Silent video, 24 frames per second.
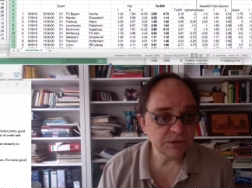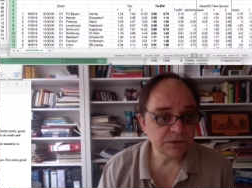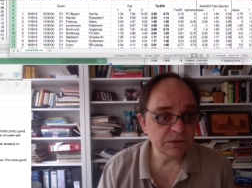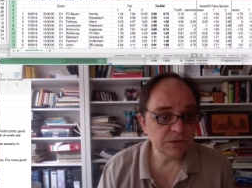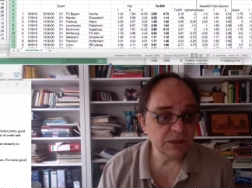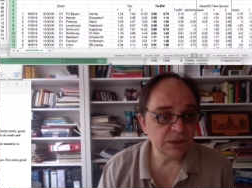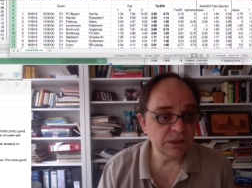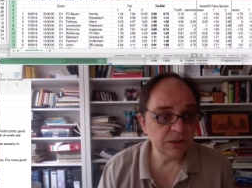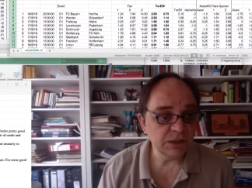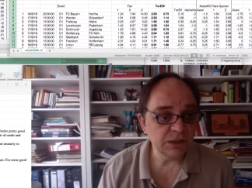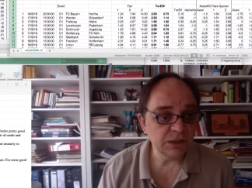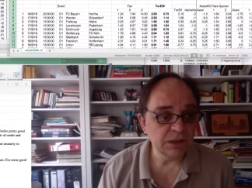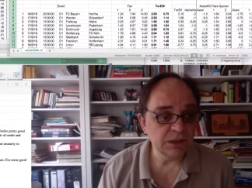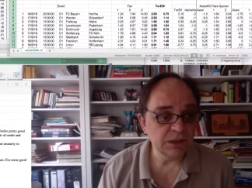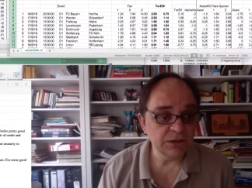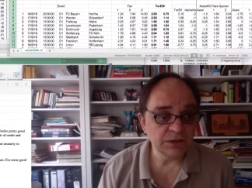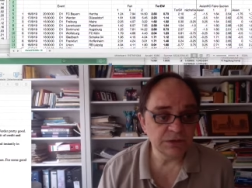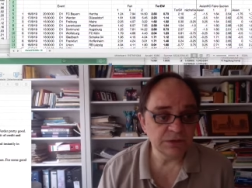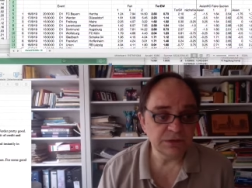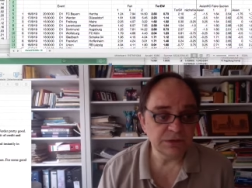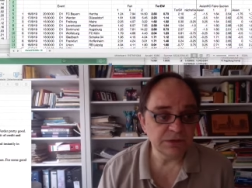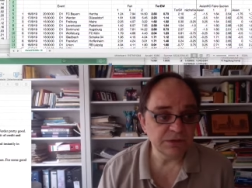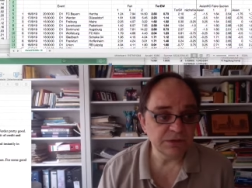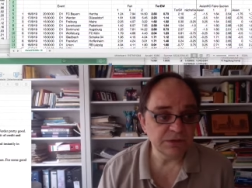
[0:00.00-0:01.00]
And
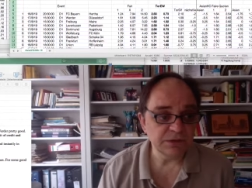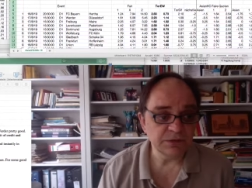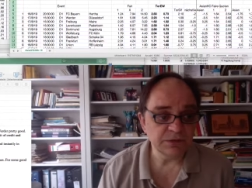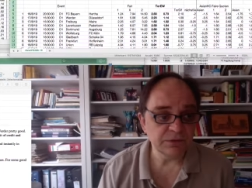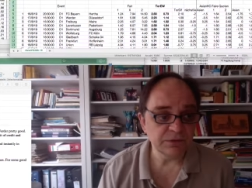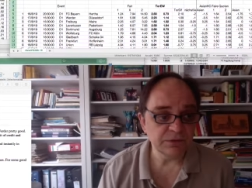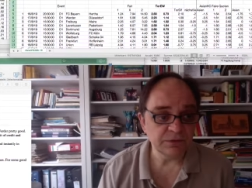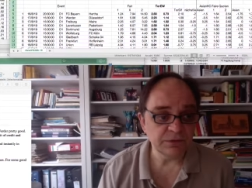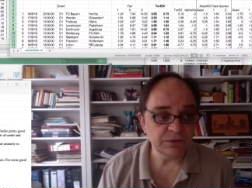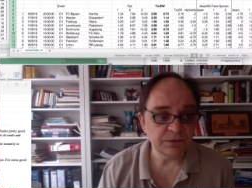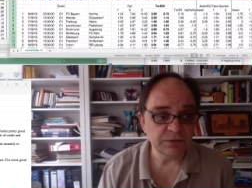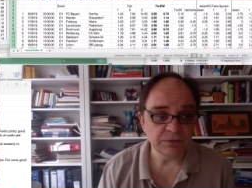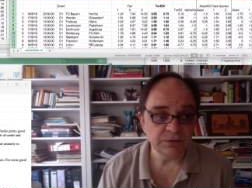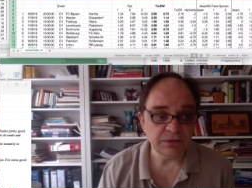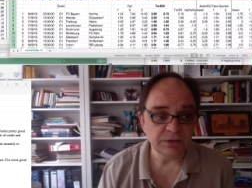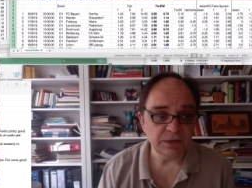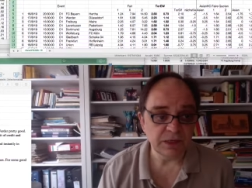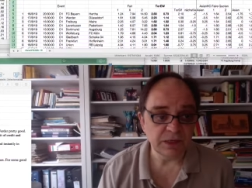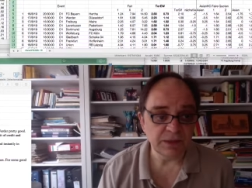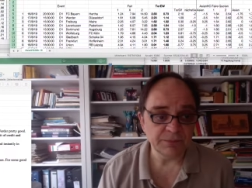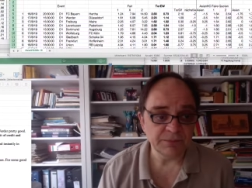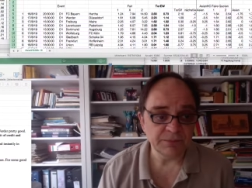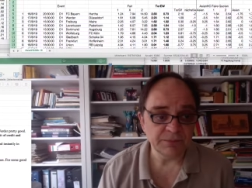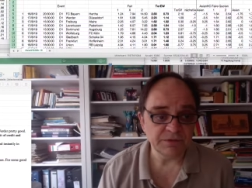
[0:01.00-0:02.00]
here in Union
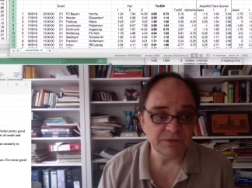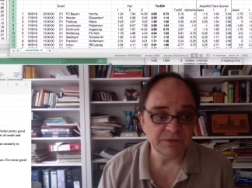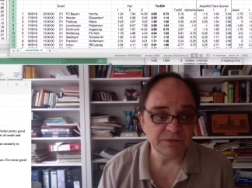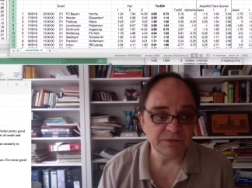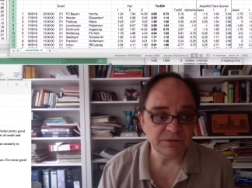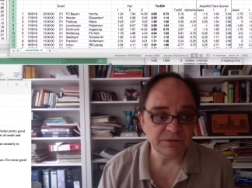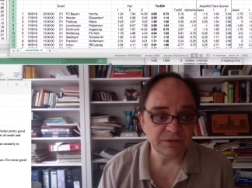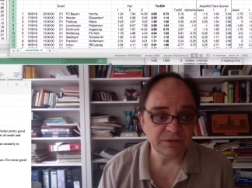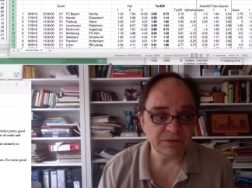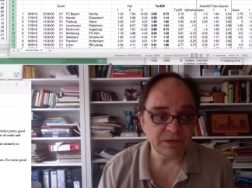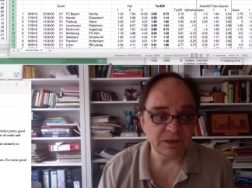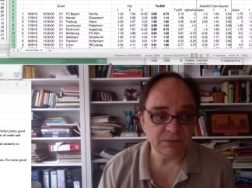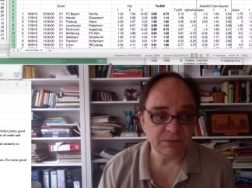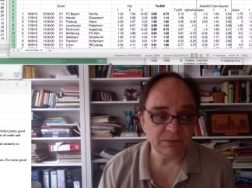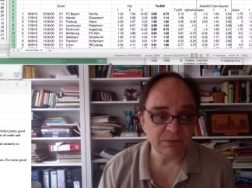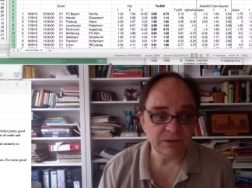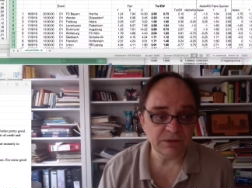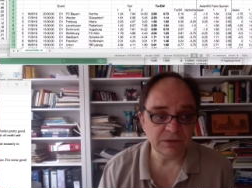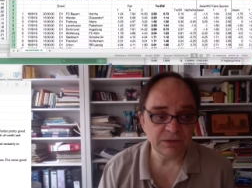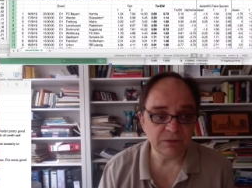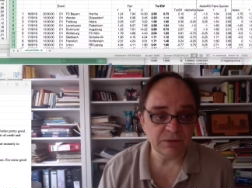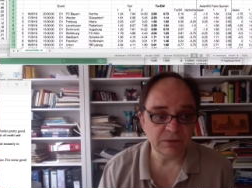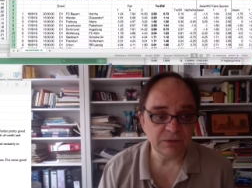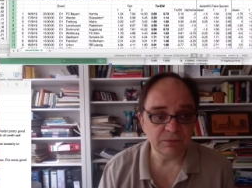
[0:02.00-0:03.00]
Leipzig, I wouldn't
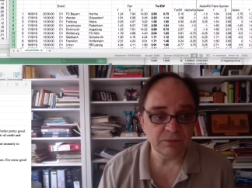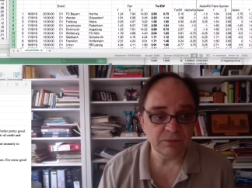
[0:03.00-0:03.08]
know.